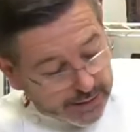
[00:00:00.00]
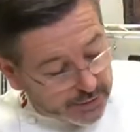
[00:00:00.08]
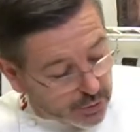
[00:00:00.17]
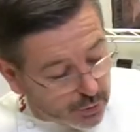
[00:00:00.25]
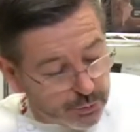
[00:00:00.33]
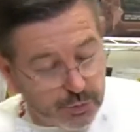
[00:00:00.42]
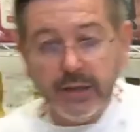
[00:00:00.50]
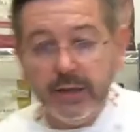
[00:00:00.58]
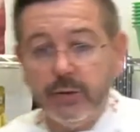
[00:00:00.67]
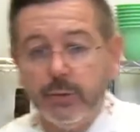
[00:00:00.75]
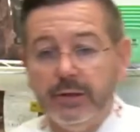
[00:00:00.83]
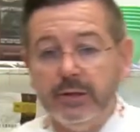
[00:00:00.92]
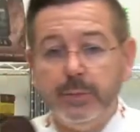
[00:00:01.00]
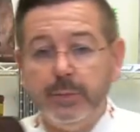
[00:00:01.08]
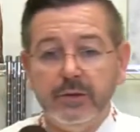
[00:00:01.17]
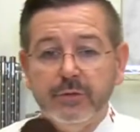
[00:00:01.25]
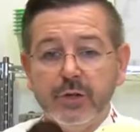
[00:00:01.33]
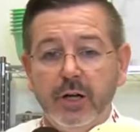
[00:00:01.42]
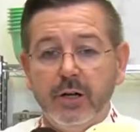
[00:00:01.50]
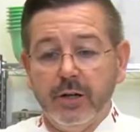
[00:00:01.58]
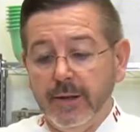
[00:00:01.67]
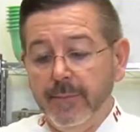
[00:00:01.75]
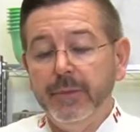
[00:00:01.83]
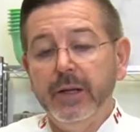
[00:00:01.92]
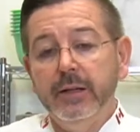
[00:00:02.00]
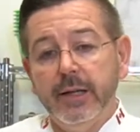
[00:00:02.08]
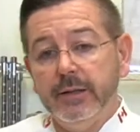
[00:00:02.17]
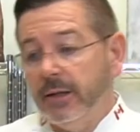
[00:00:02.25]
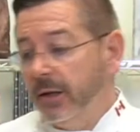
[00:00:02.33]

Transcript: I showed you here with this piece of chocolate, that